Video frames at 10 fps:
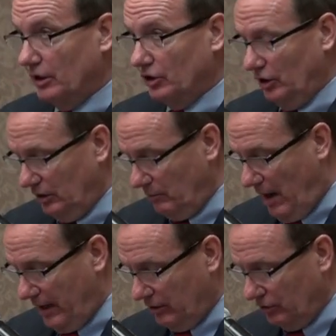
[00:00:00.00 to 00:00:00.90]
She
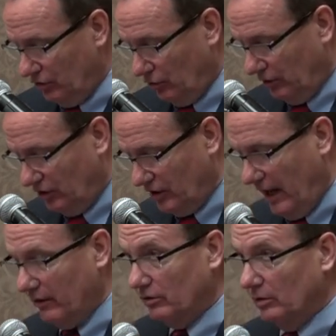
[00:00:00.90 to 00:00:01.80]
admires your
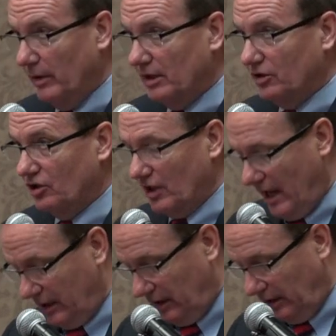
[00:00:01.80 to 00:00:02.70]
desire to make
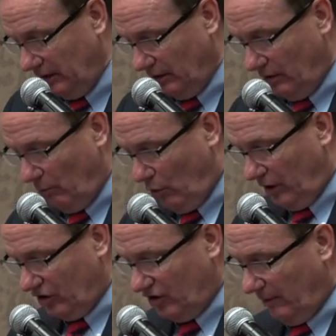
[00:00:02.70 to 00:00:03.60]
society more
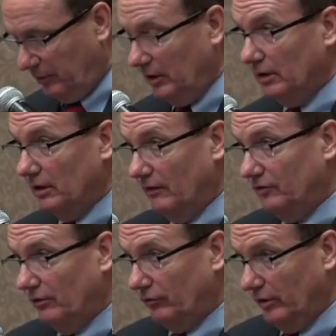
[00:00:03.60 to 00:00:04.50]
accepting of
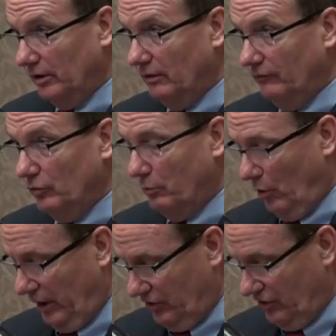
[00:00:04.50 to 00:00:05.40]
differing
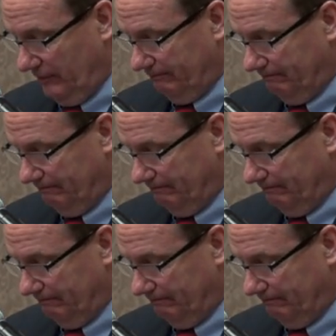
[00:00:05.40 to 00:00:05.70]
viewpoints.